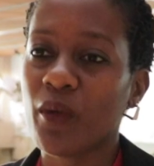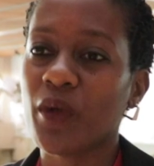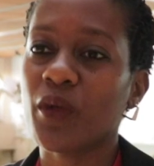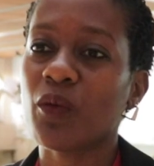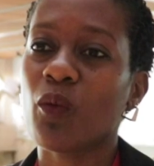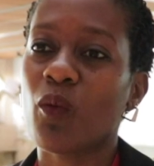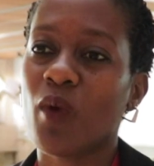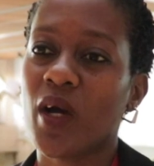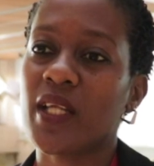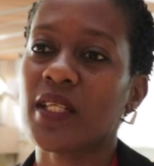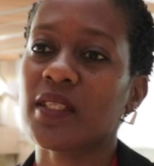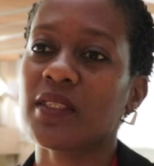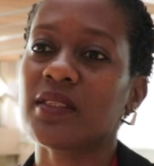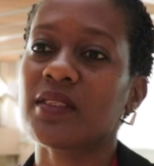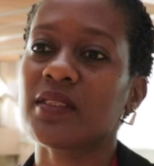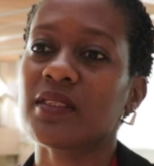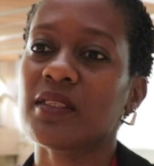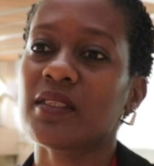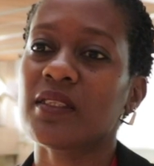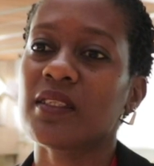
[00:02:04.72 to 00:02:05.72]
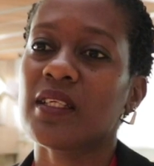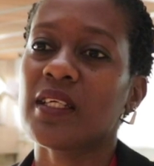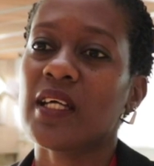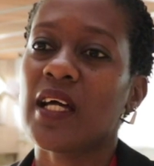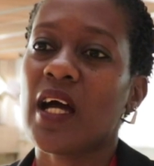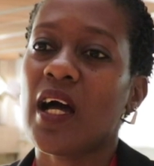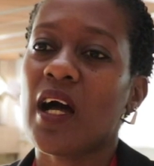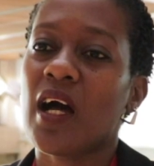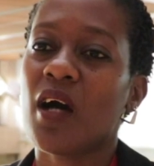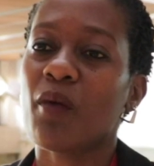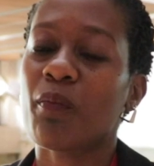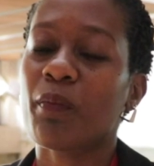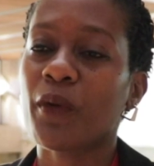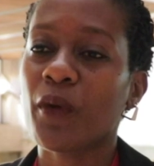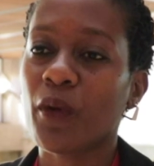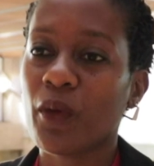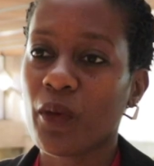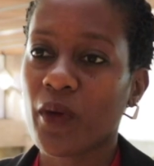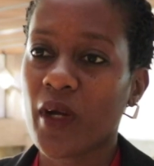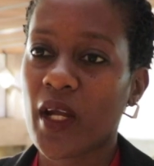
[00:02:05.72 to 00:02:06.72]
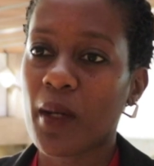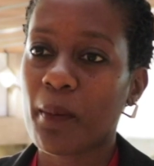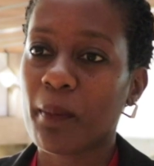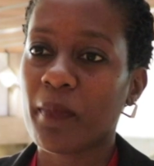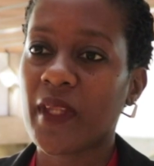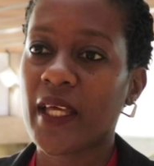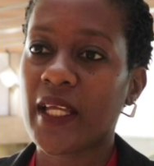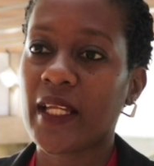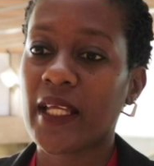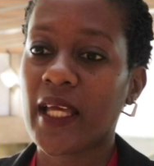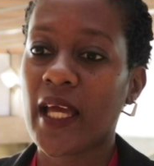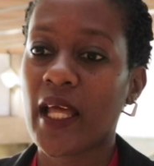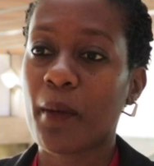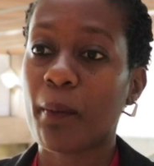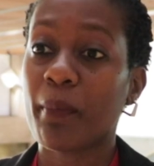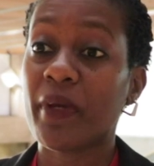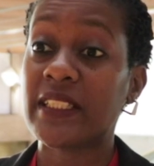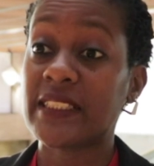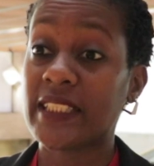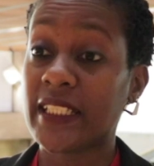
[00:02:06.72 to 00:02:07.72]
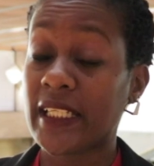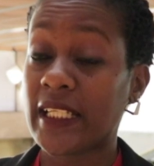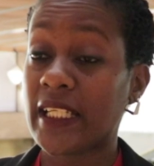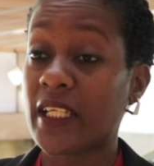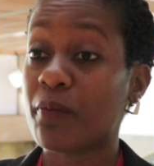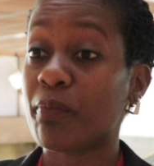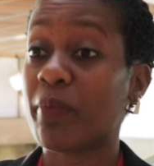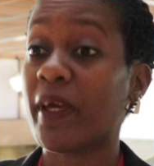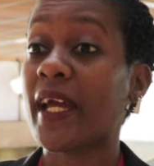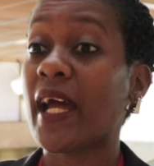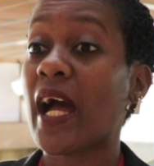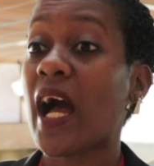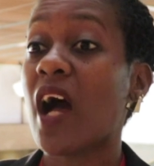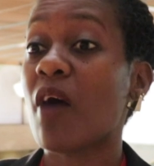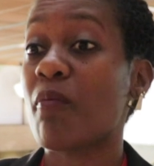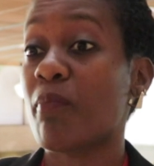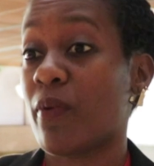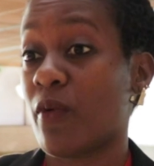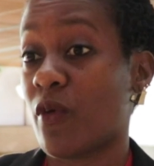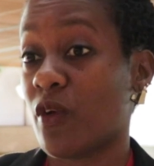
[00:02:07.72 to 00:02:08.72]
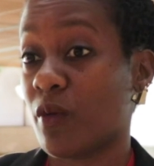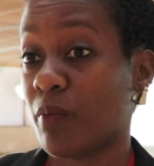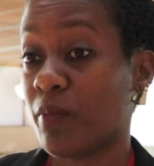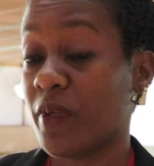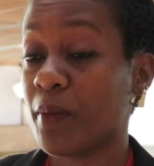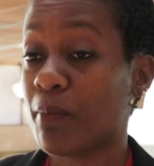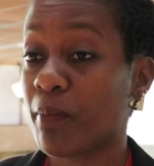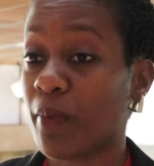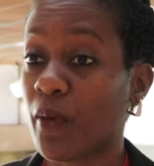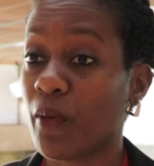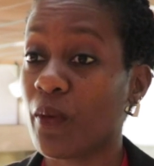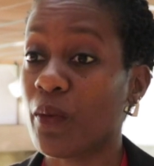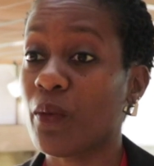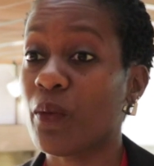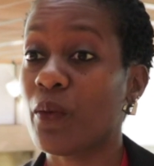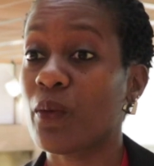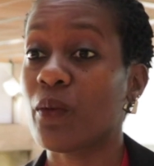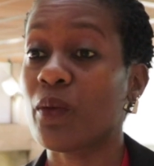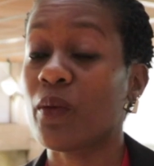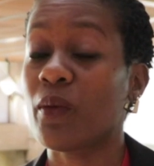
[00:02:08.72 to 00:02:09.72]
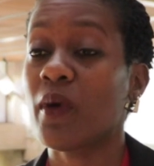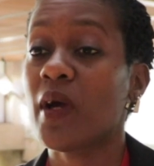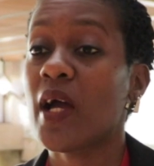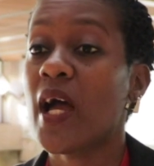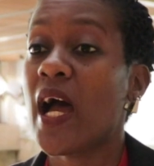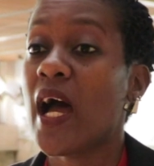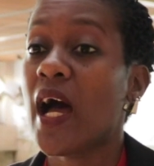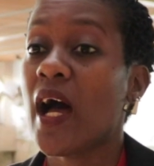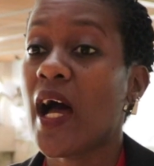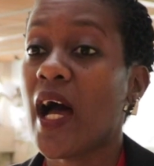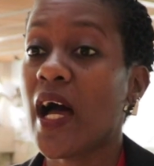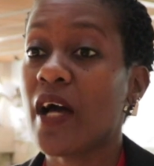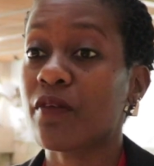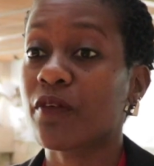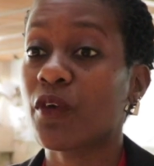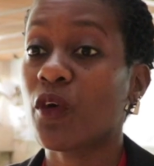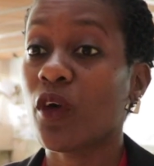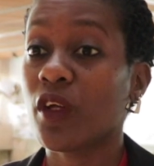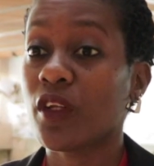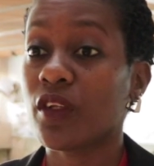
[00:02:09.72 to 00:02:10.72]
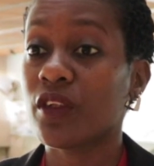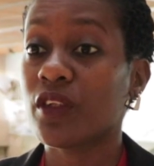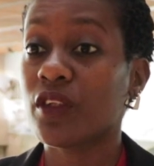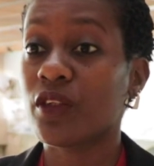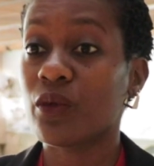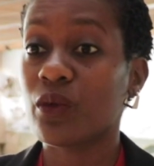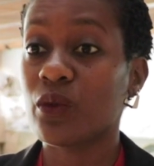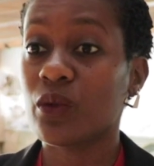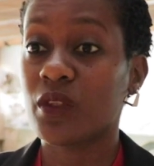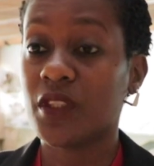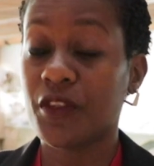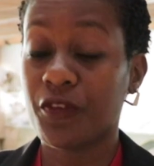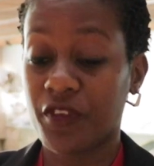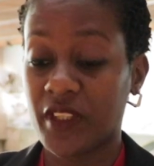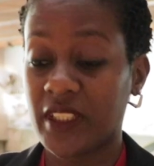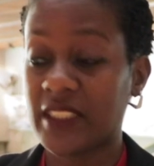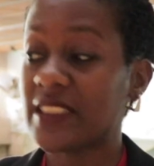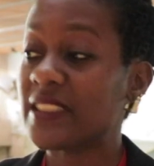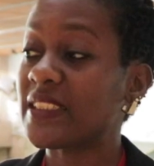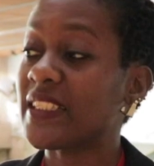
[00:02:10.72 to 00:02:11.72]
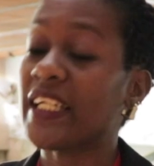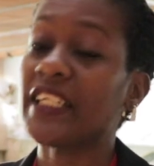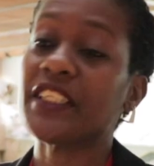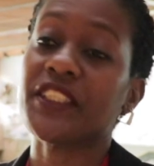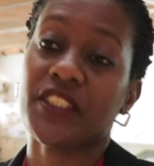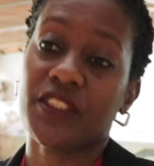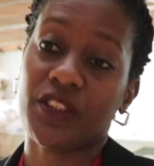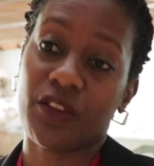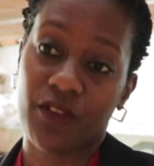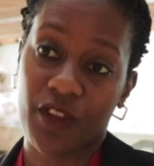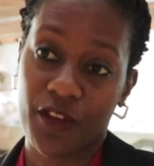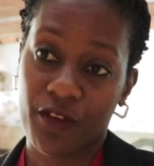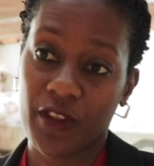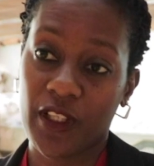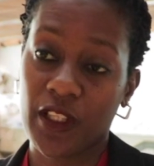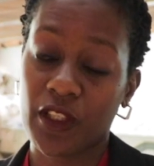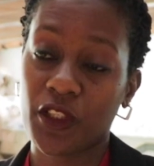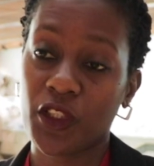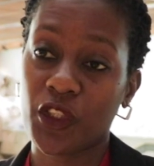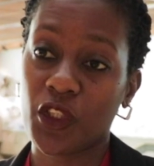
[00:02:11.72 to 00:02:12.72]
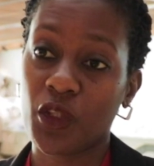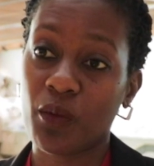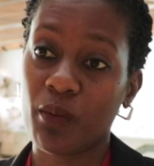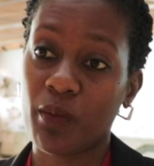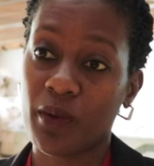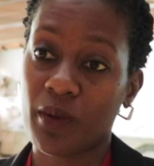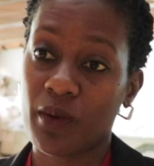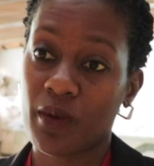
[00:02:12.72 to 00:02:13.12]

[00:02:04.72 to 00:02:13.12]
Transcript: would want a program that can particularly pick up on people who have gone through different stages of the fellowship